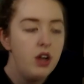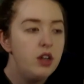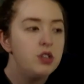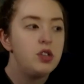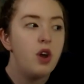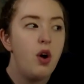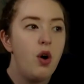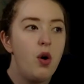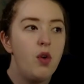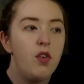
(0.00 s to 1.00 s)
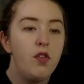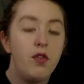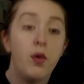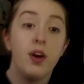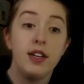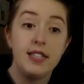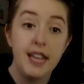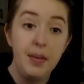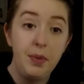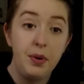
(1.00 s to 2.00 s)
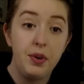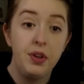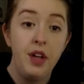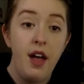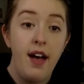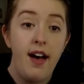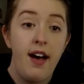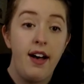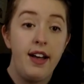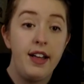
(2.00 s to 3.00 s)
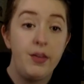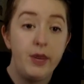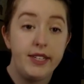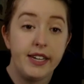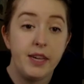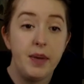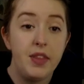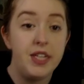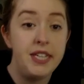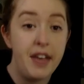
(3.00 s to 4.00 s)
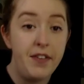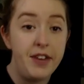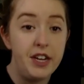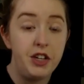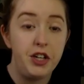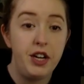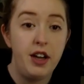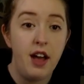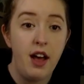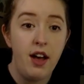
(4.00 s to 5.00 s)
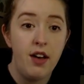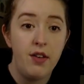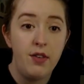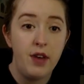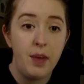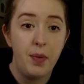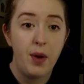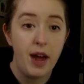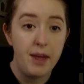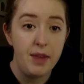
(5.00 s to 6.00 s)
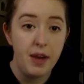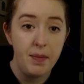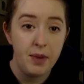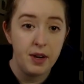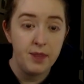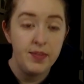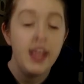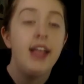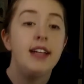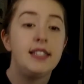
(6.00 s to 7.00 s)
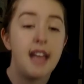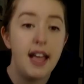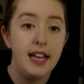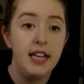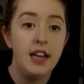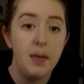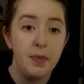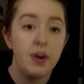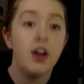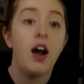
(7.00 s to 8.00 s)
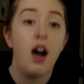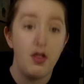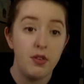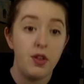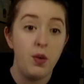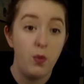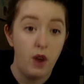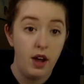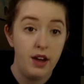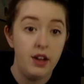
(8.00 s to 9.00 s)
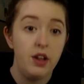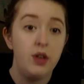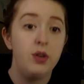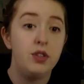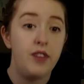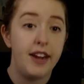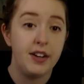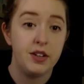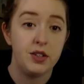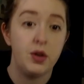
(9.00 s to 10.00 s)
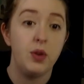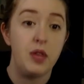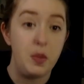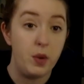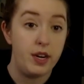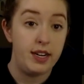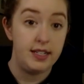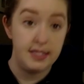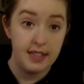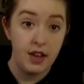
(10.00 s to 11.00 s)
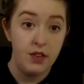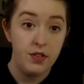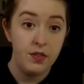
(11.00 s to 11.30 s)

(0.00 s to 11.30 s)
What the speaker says: So, for example, if we talk about the definition of a prime number, it's any number other than 1 whose factors are only 1 in itself.